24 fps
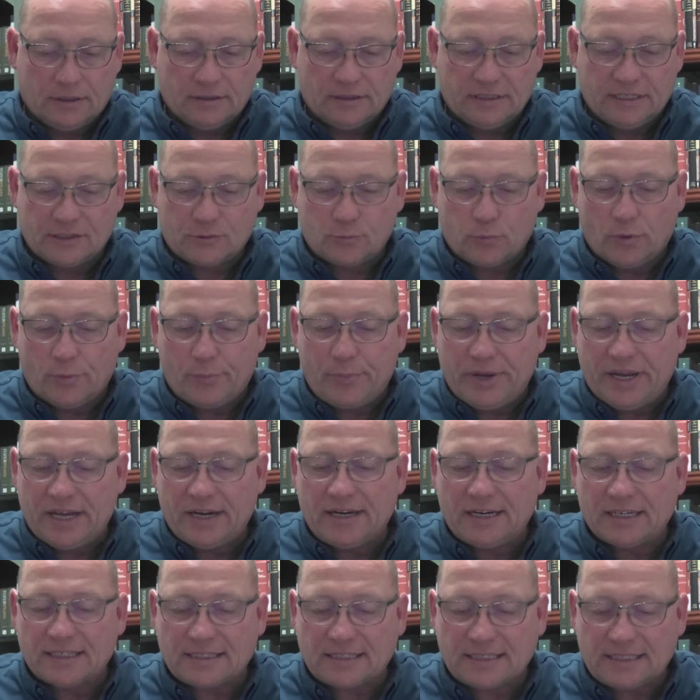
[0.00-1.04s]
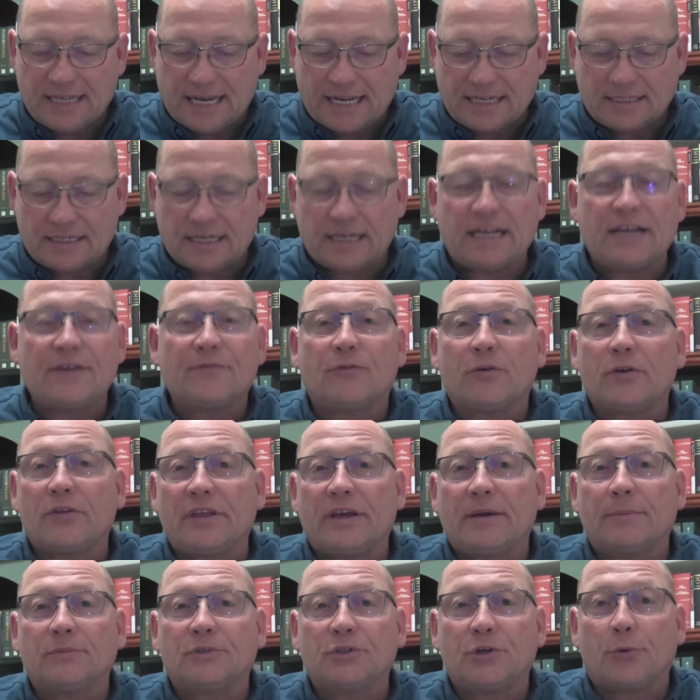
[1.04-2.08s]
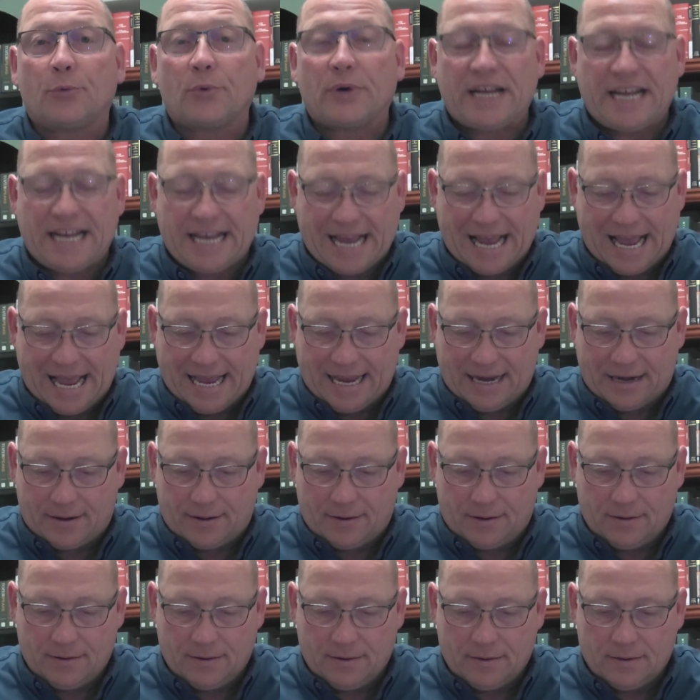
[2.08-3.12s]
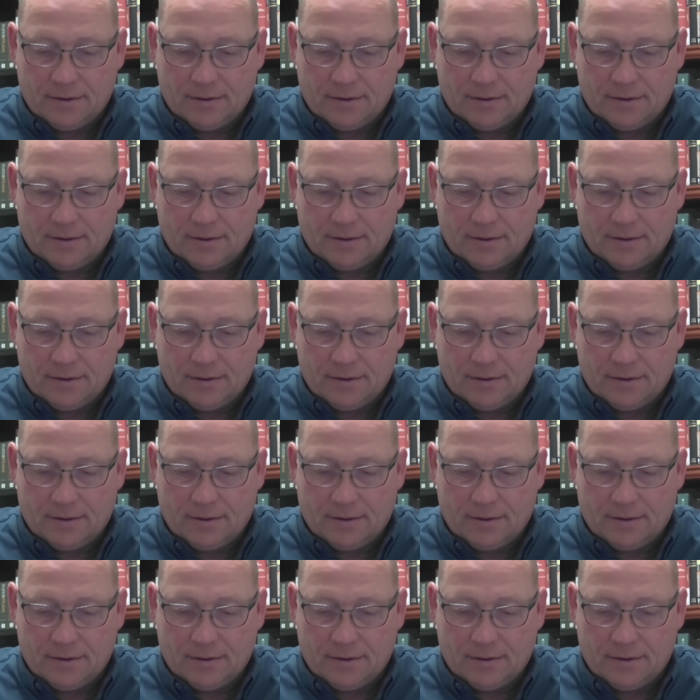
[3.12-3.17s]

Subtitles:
This would be a necessity for them to regain.